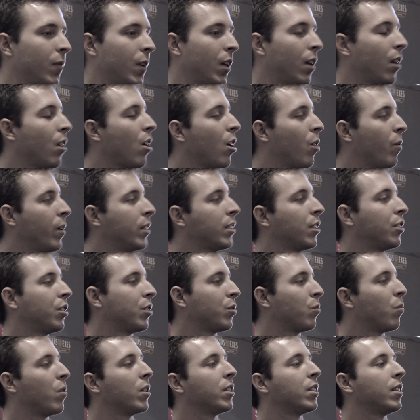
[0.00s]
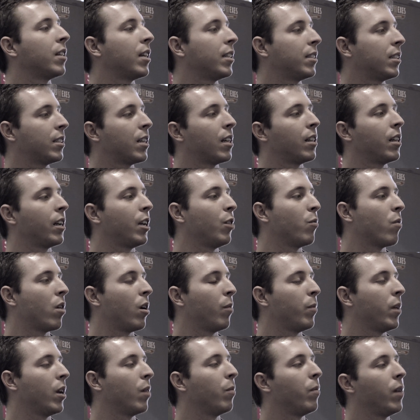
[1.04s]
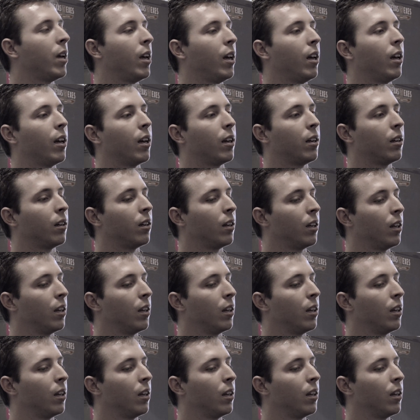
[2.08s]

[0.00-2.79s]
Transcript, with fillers: in a lot of ways, I just wasn't that son that he wanted me to be. And